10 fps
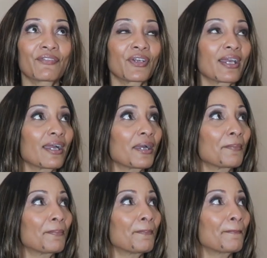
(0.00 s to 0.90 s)

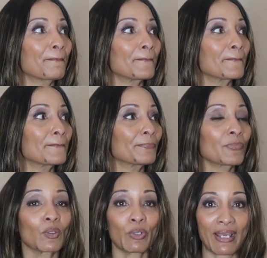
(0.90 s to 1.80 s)
from mm,
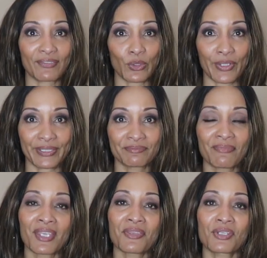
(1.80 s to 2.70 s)
Ralph Lauren.
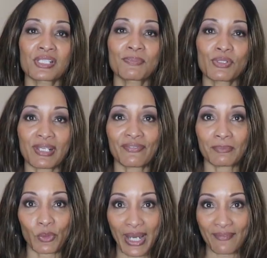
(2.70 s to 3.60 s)
Those boots are
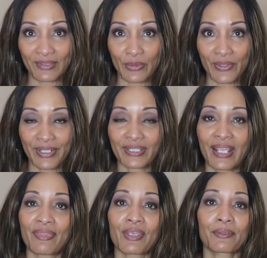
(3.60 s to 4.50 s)
from Ralph Lauren
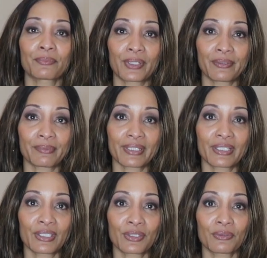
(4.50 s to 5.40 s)
and they're really, really
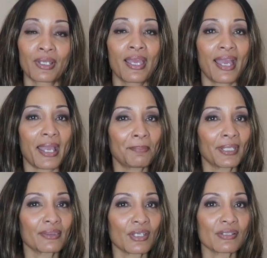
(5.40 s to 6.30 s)
cute. I
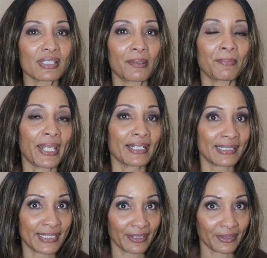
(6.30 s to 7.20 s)
picked those up
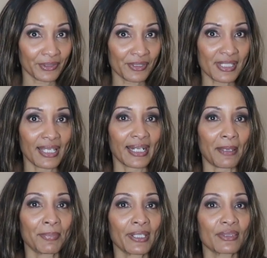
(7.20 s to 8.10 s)
at Dillard's and I
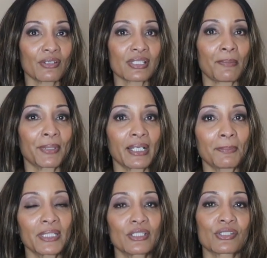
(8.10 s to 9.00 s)
picked those up a
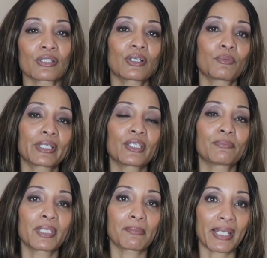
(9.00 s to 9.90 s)
couple of years ago. One year,
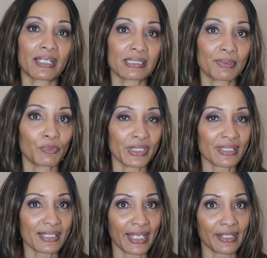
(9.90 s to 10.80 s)
me and my husband went
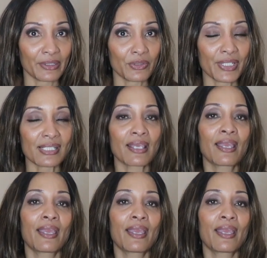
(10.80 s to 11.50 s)
to St. Louis.